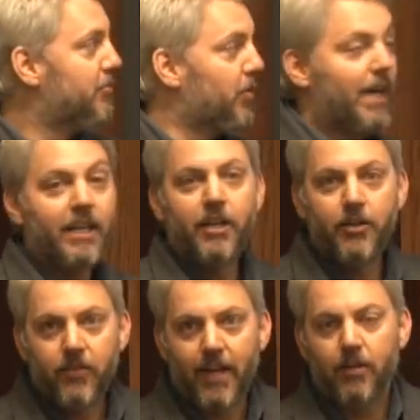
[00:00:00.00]
But we're not going
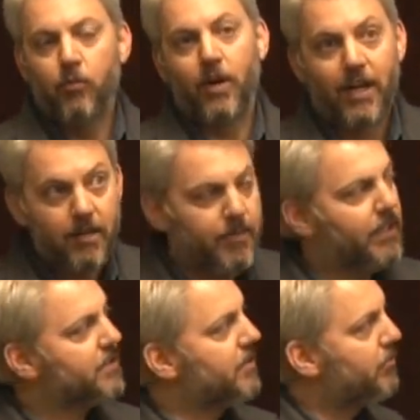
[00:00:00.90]
to do that. Why?
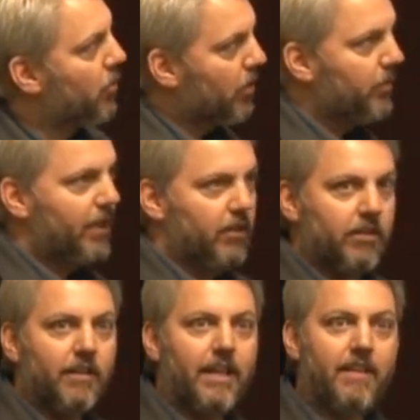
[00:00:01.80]
Because the more we
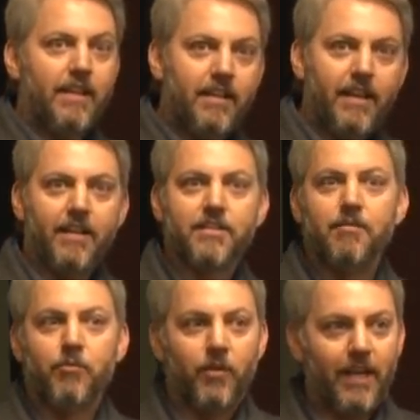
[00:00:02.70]
look like the index,
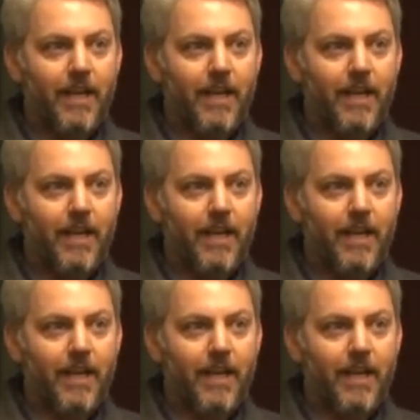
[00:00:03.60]
the more